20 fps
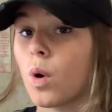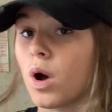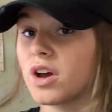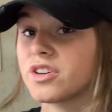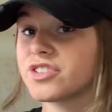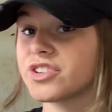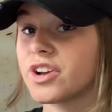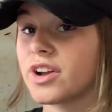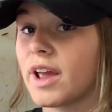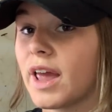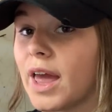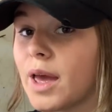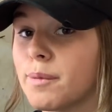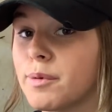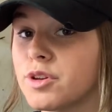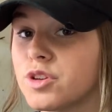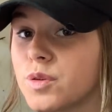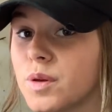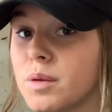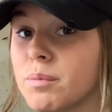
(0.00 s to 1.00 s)
washing your
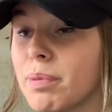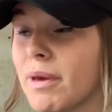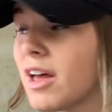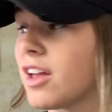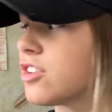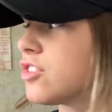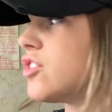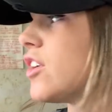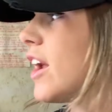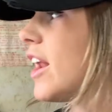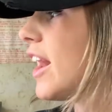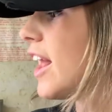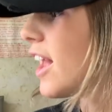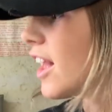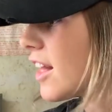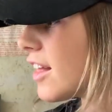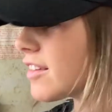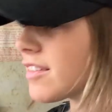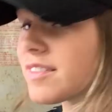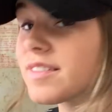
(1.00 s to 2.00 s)
hand between pellet
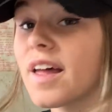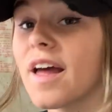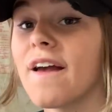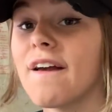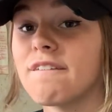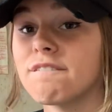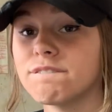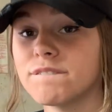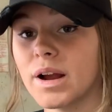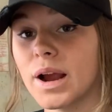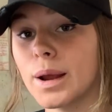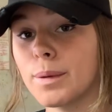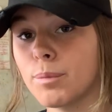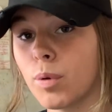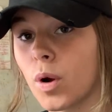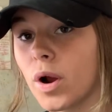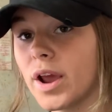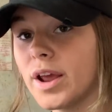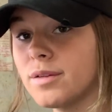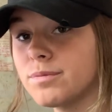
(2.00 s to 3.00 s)
trainings. Very
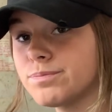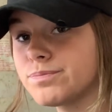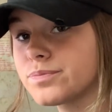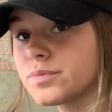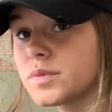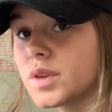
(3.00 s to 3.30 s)
important.